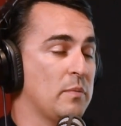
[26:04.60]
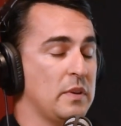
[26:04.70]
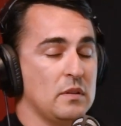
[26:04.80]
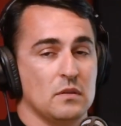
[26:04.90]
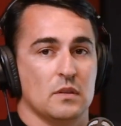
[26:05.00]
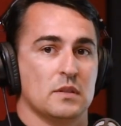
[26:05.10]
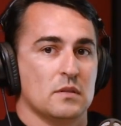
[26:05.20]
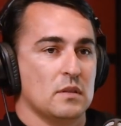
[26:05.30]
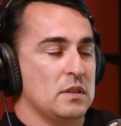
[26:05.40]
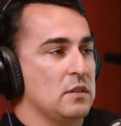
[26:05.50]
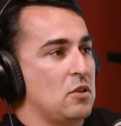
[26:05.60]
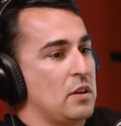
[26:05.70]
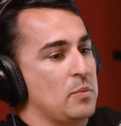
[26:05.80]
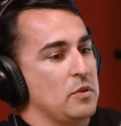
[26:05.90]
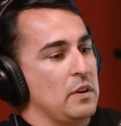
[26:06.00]
my opinion, it's
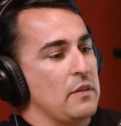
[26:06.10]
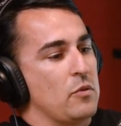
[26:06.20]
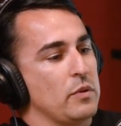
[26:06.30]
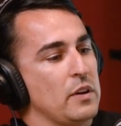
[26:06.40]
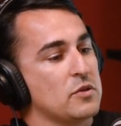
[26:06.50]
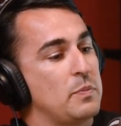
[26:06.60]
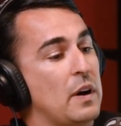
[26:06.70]
entirely up to everyone else,